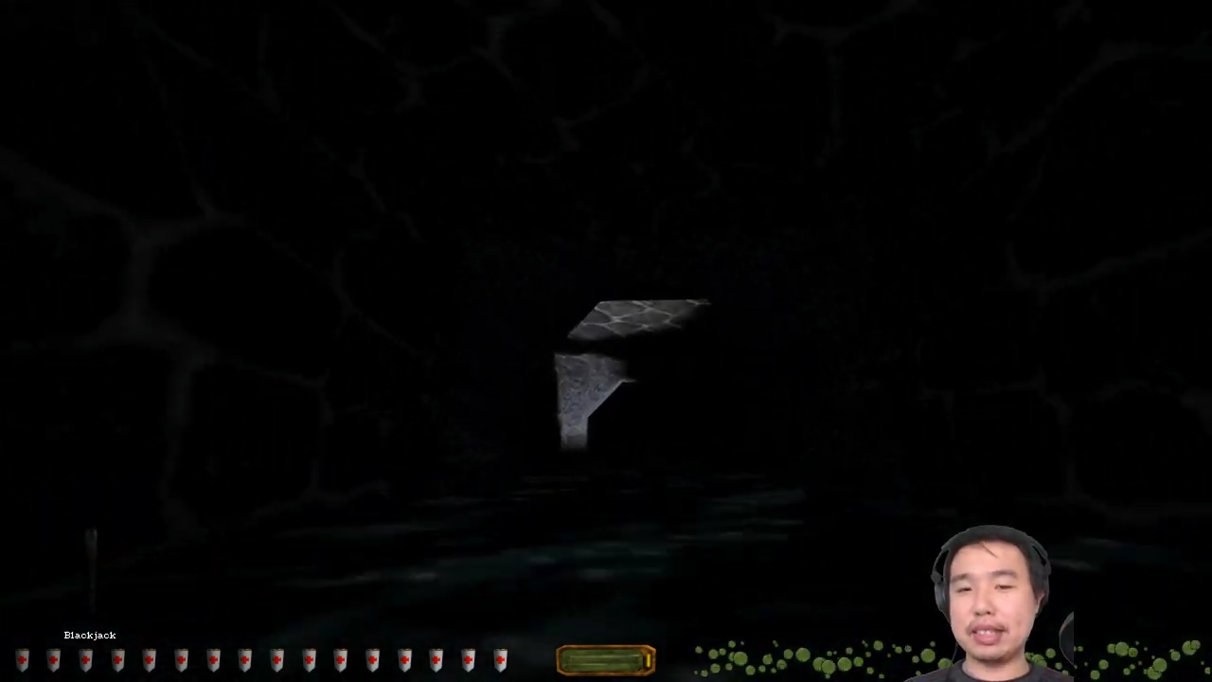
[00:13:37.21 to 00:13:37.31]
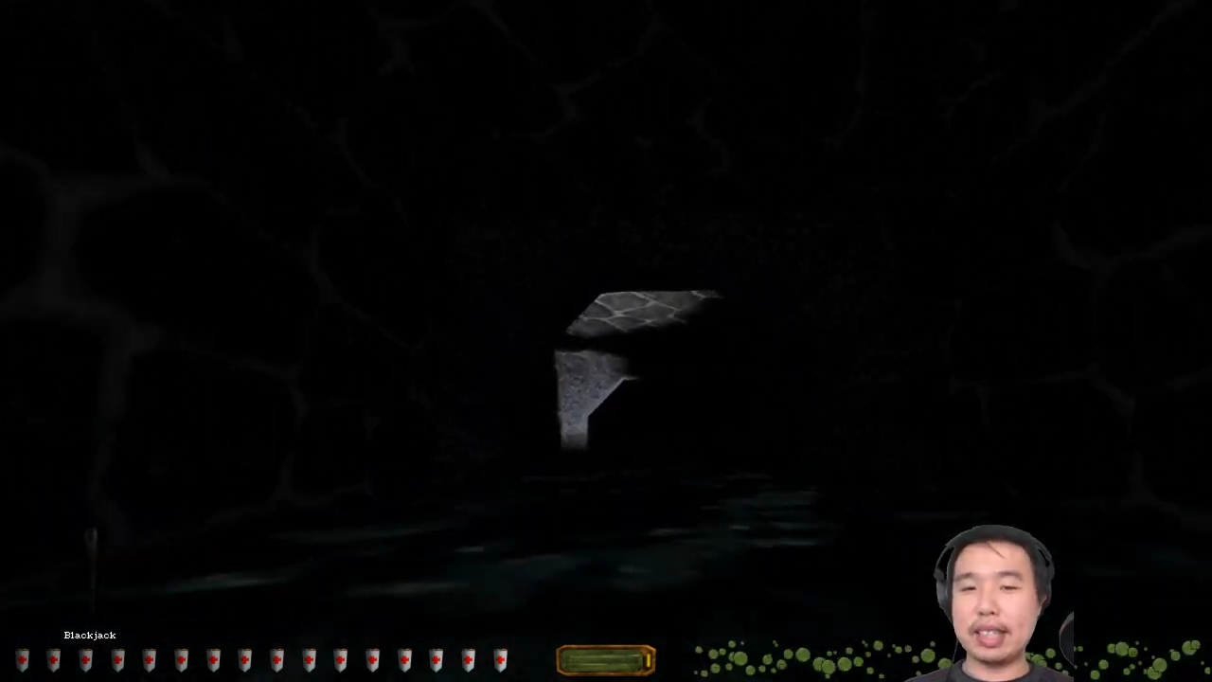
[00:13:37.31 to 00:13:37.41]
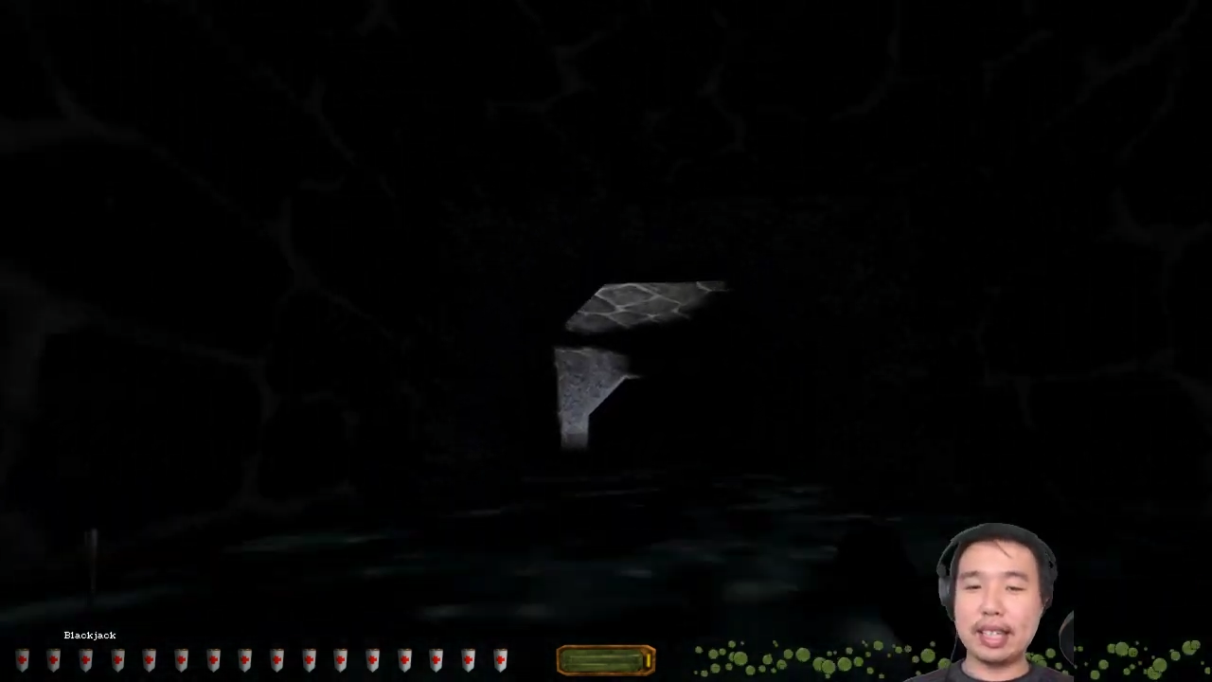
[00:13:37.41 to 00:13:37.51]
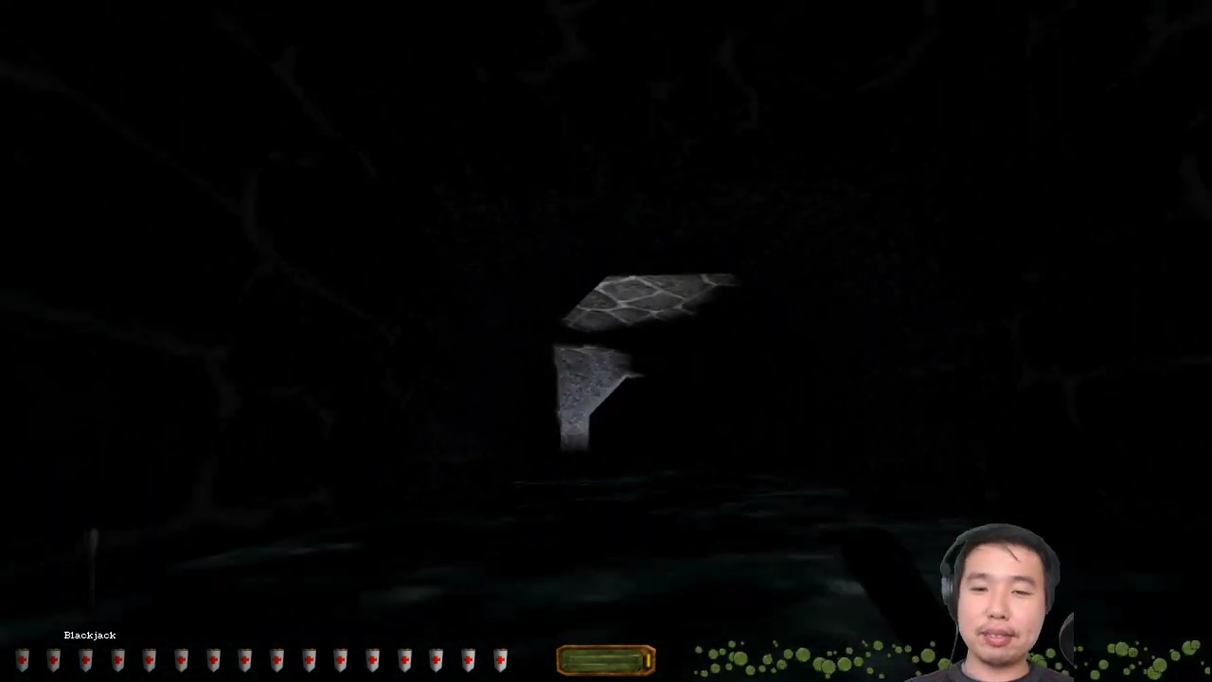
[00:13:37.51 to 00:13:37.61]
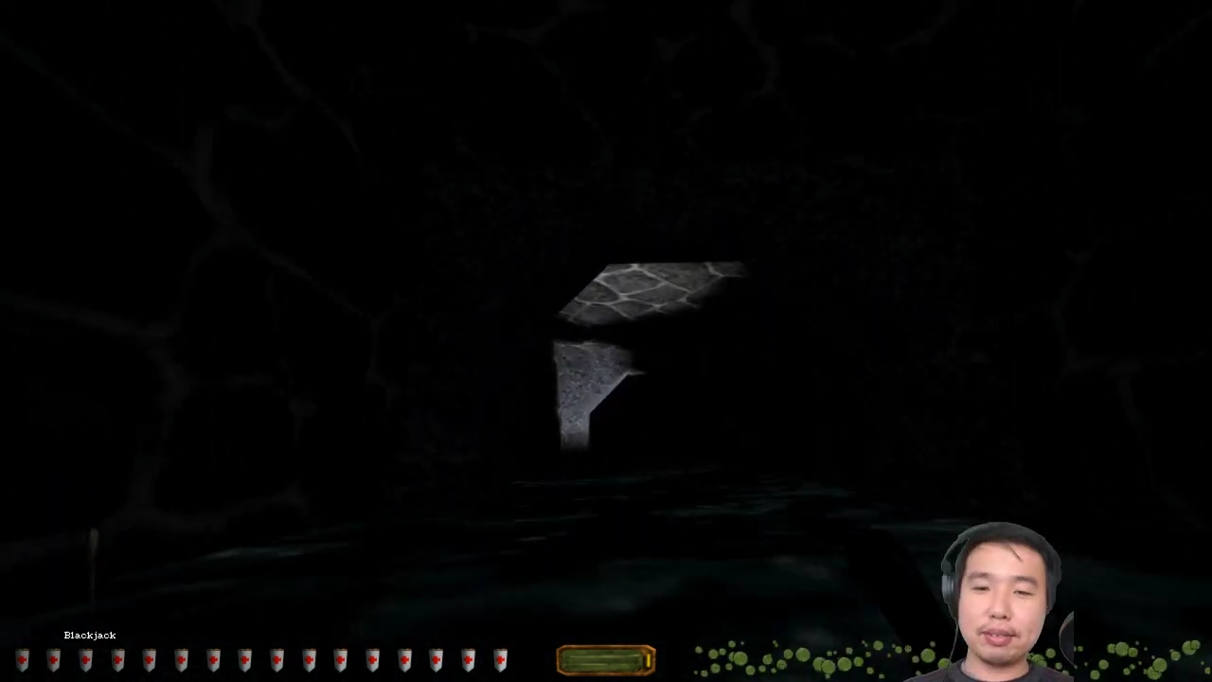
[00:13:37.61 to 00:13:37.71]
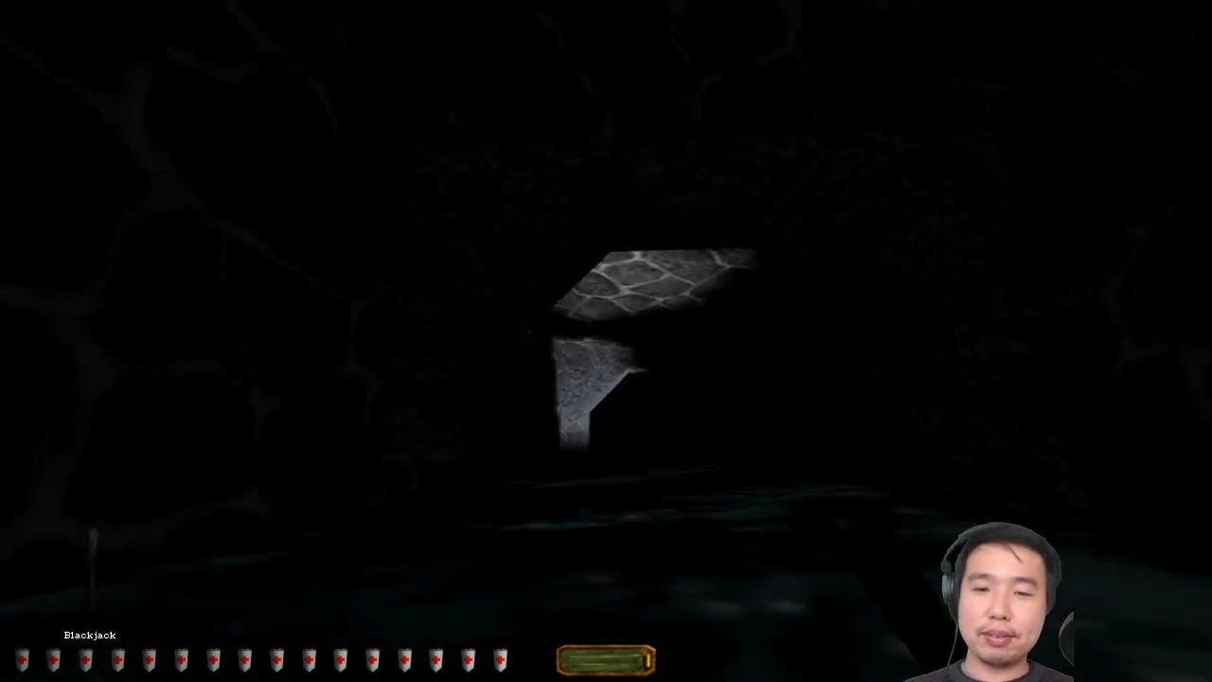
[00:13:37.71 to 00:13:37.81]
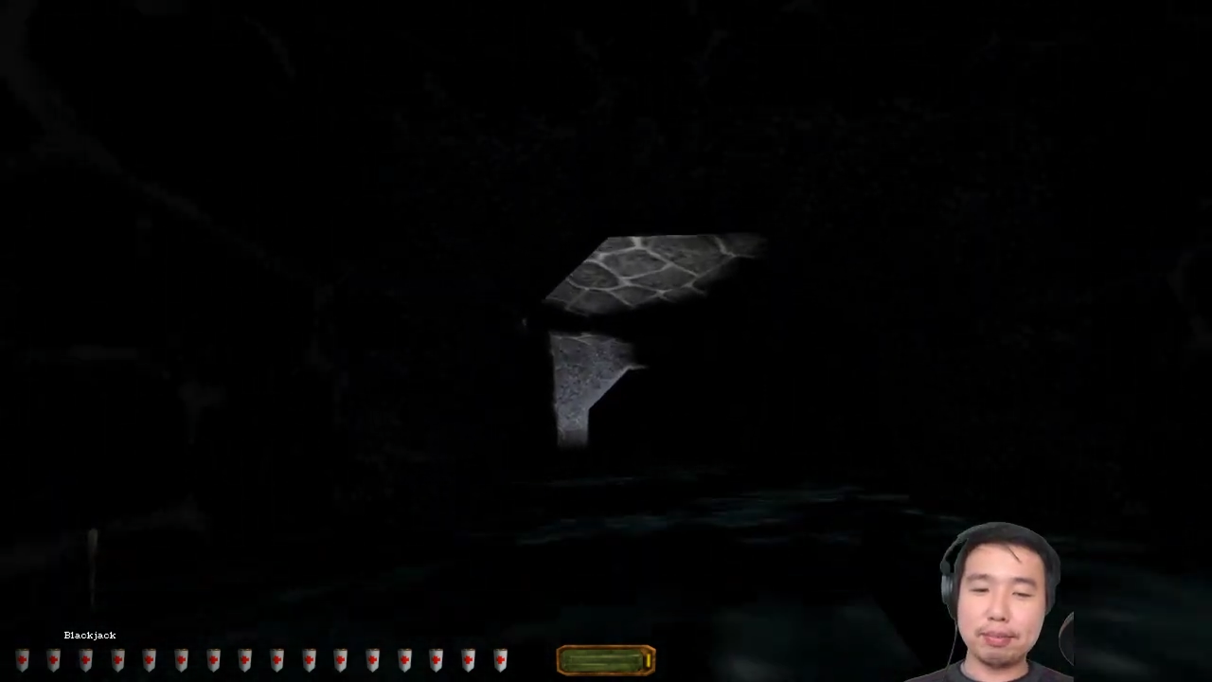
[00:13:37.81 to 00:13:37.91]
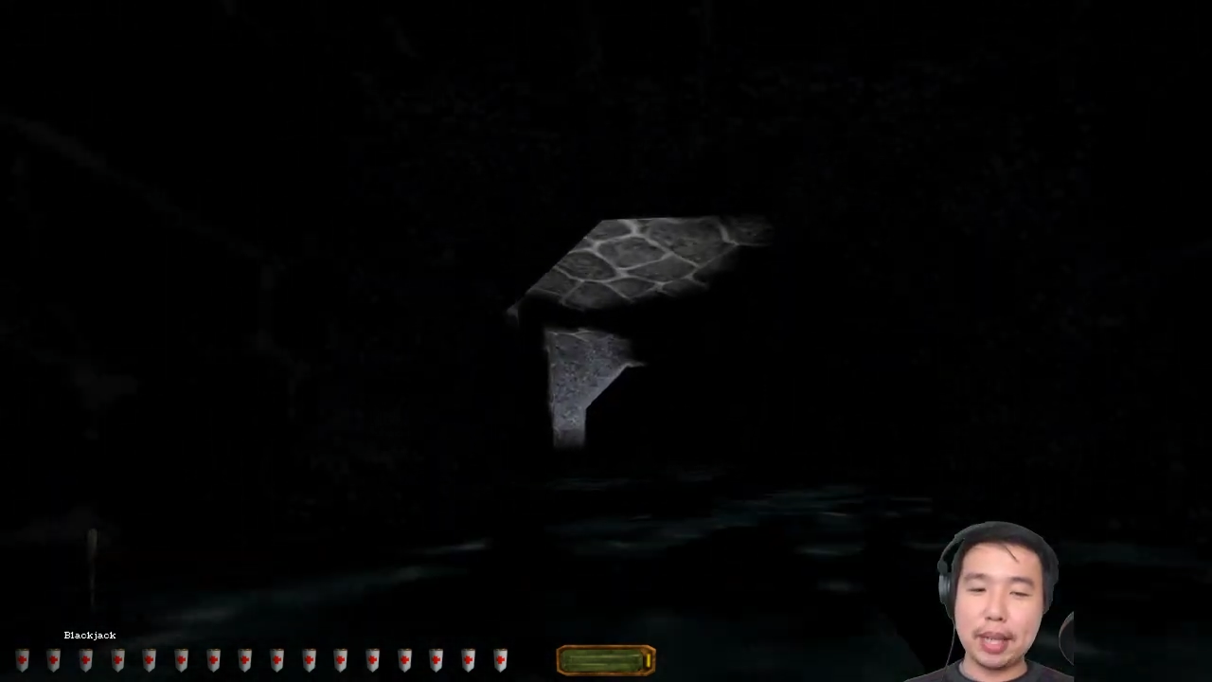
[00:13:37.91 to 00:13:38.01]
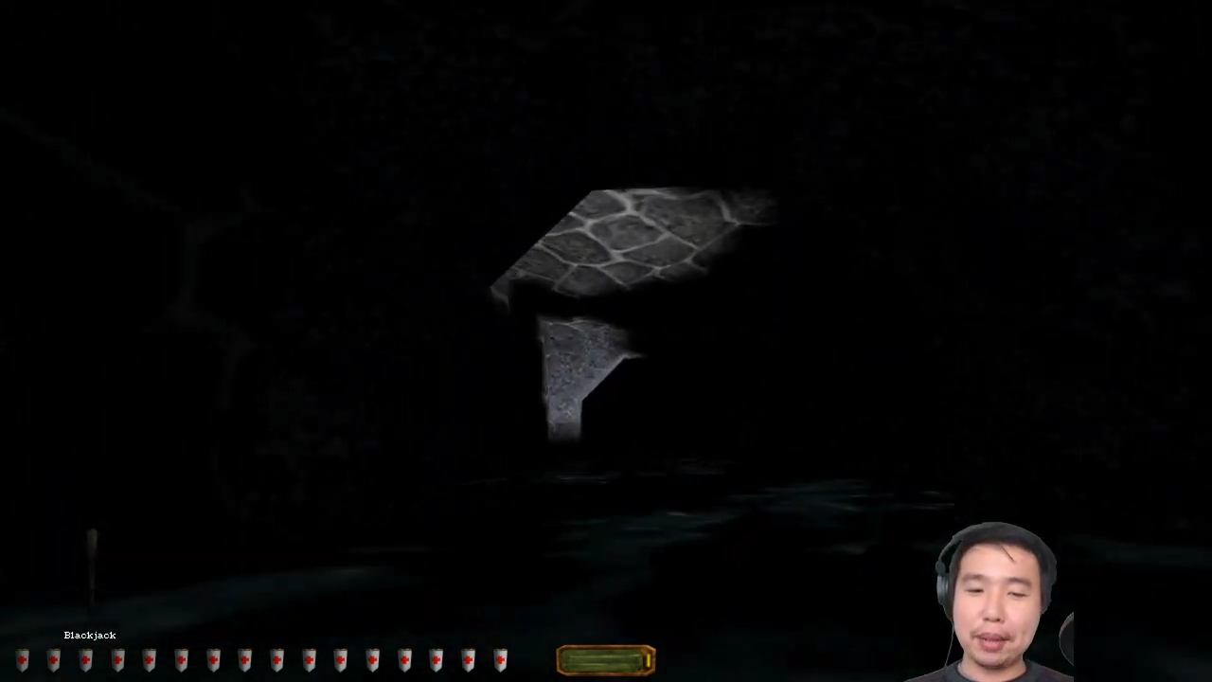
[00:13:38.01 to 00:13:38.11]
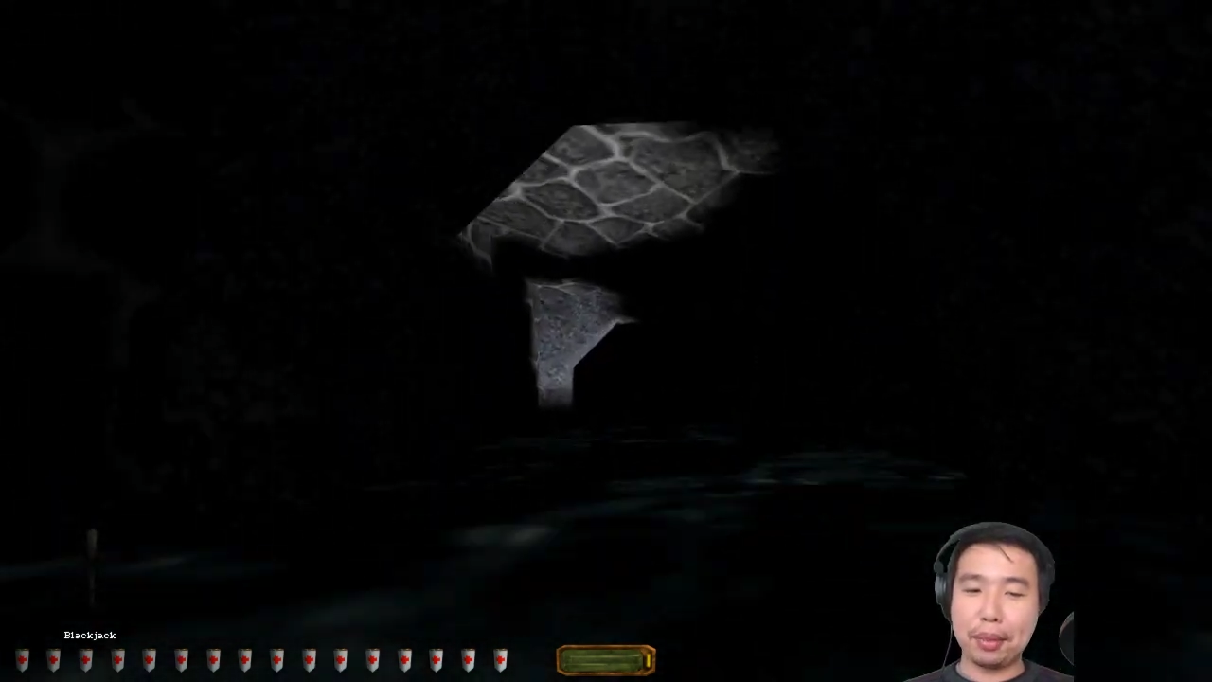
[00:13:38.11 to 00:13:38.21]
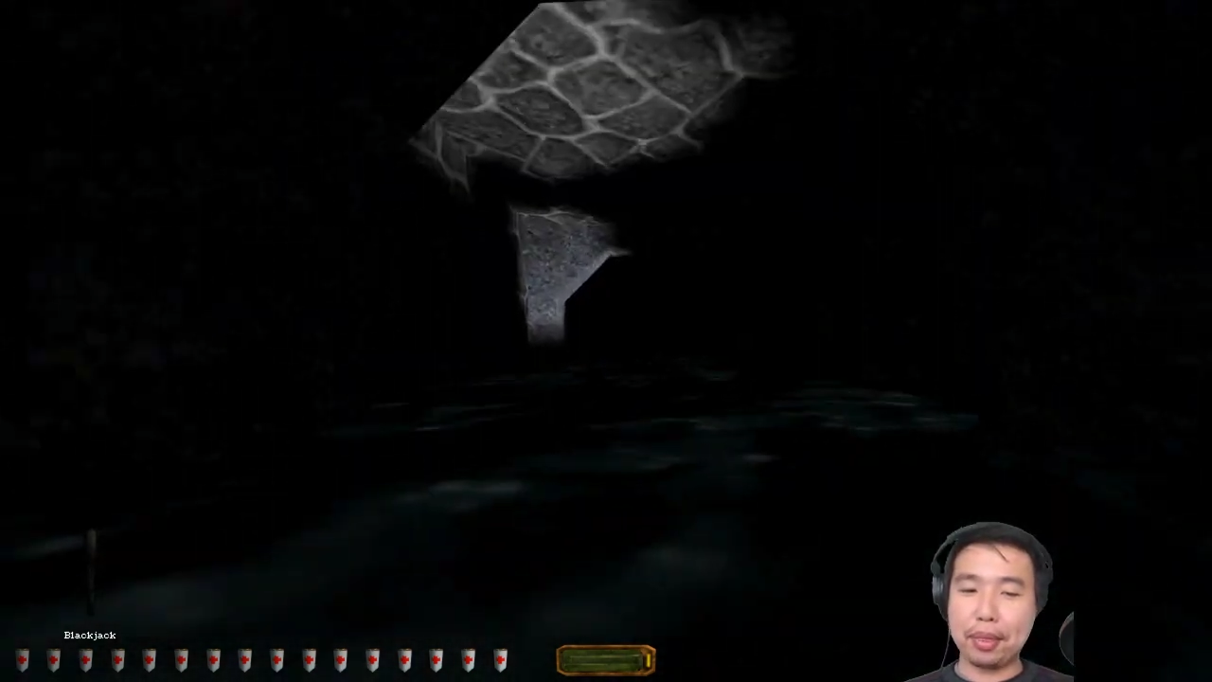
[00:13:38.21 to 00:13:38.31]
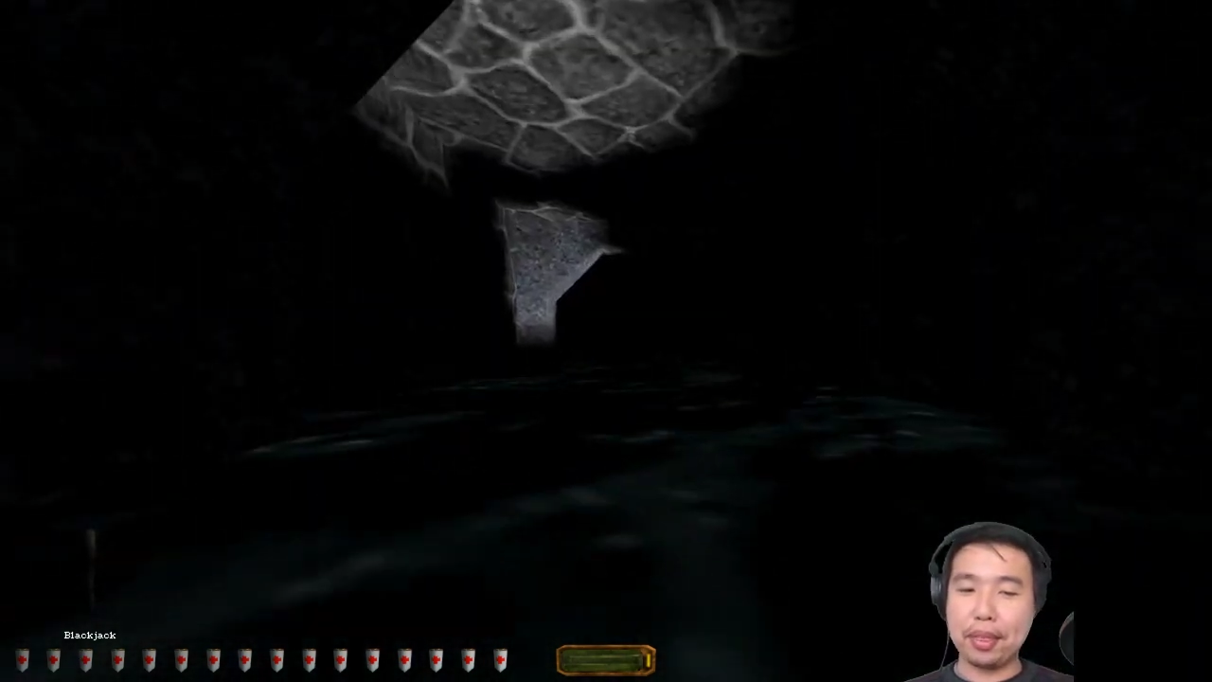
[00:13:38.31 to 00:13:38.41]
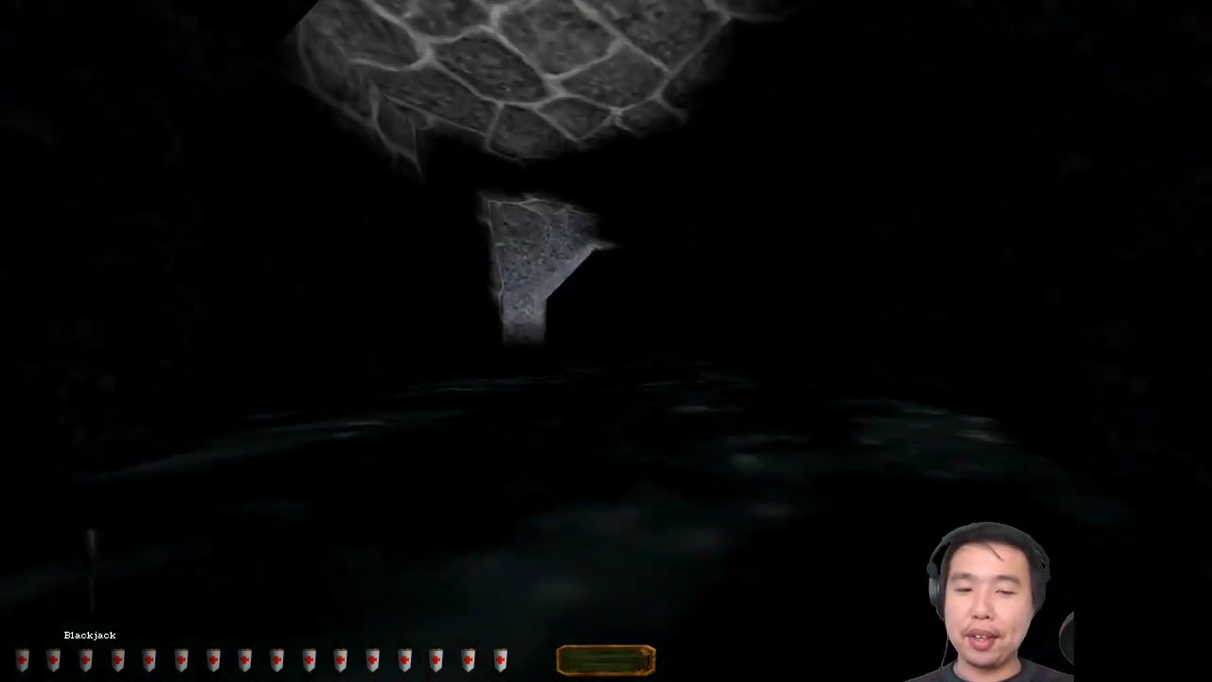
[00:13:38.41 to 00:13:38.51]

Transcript: that month,